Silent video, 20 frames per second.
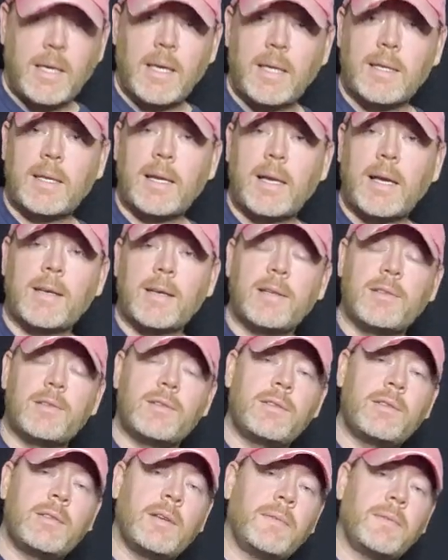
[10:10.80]
and then I can
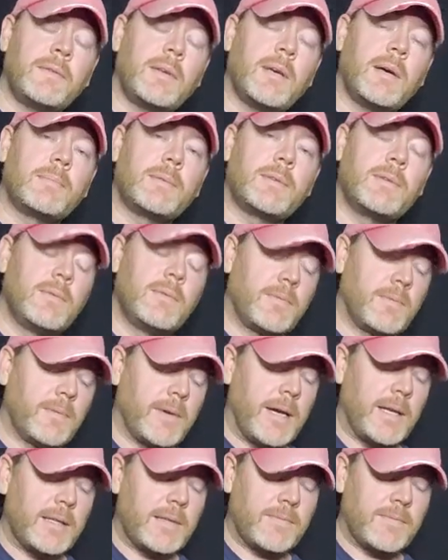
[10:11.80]
shift up 2
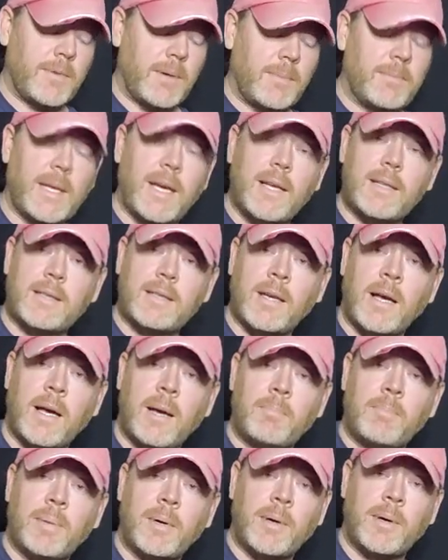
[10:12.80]
frets from that
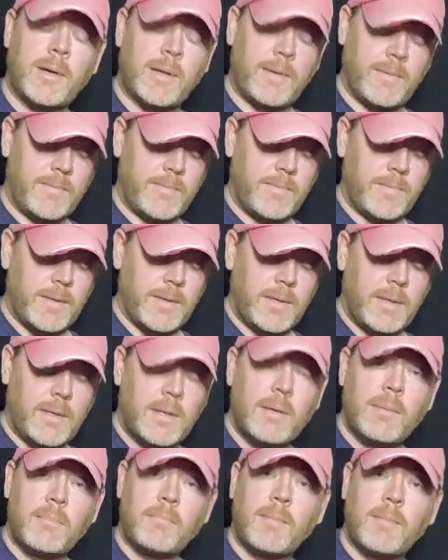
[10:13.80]
top part of
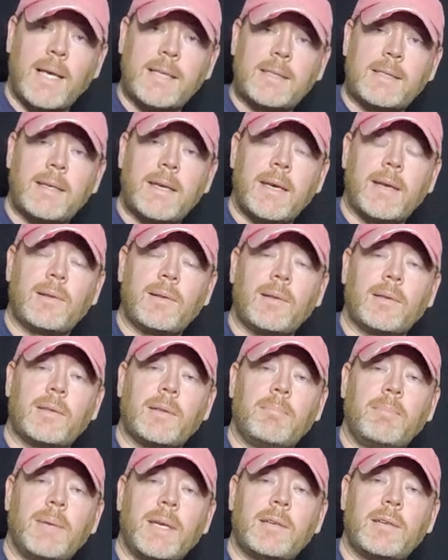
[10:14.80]
my scale on
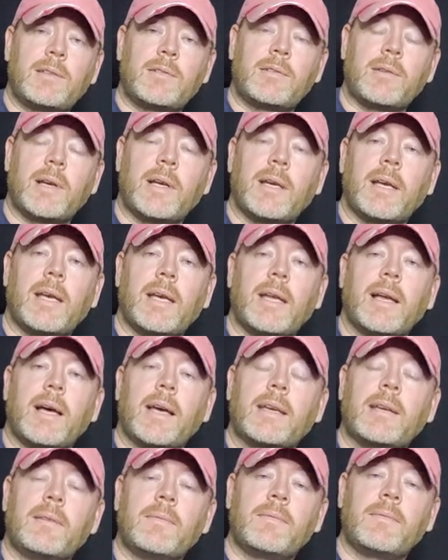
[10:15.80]
the B string, and
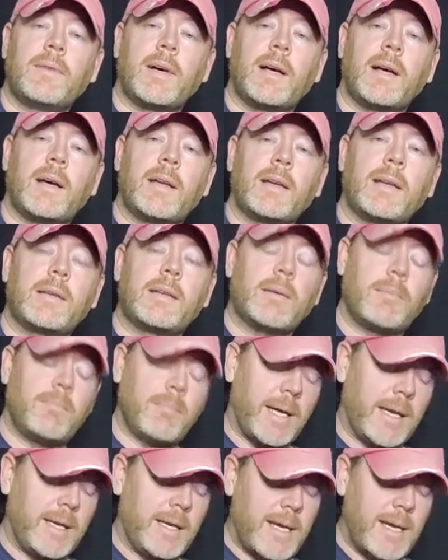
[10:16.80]
I can find
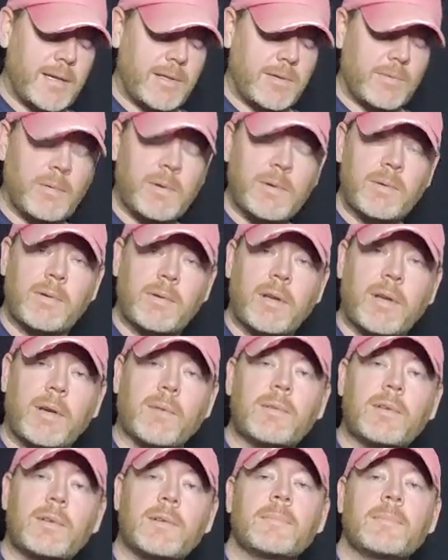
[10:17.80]
my next root
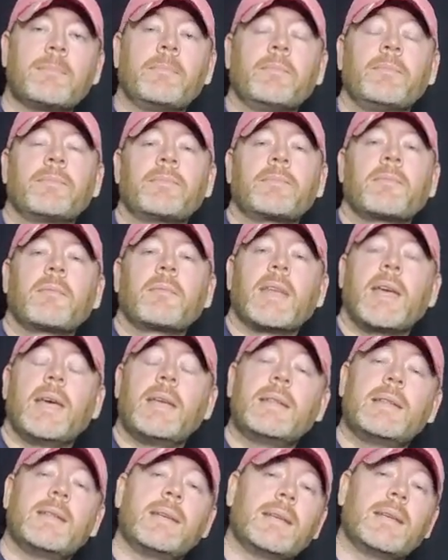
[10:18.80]
note.
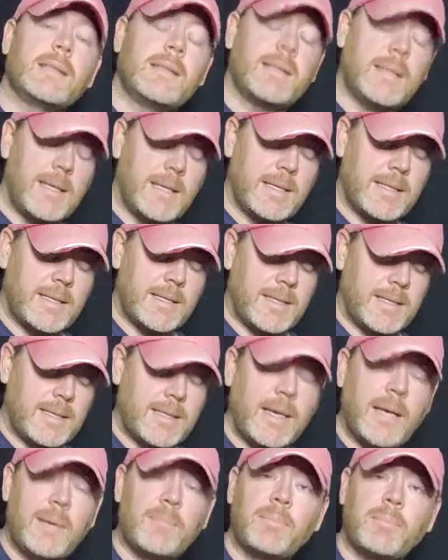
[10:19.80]
And this is the
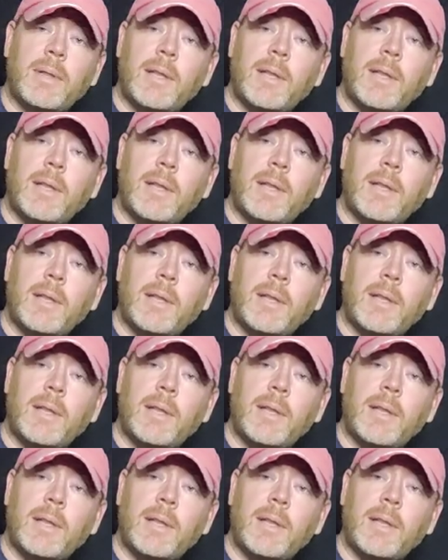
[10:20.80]
same